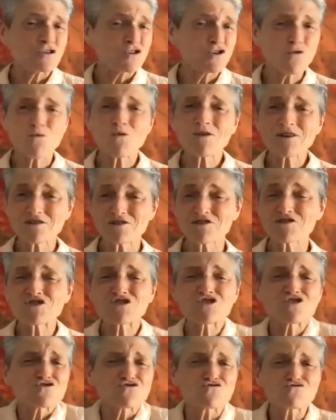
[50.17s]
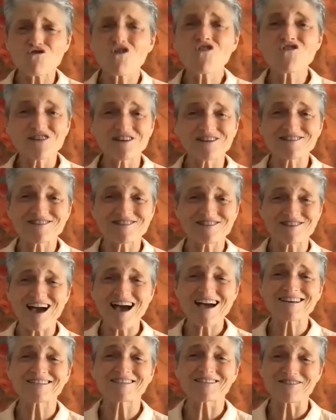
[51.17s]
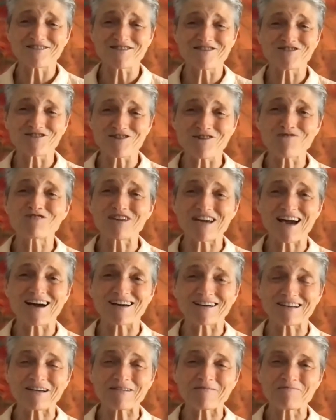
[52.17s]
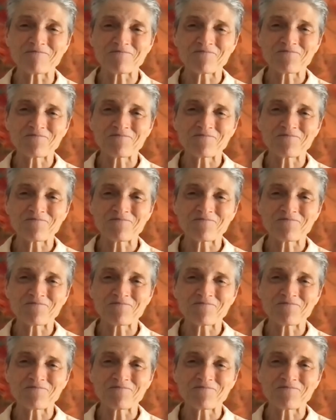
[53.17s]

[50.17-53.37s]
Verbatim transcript: You're one of the strongest signs in the zodiac.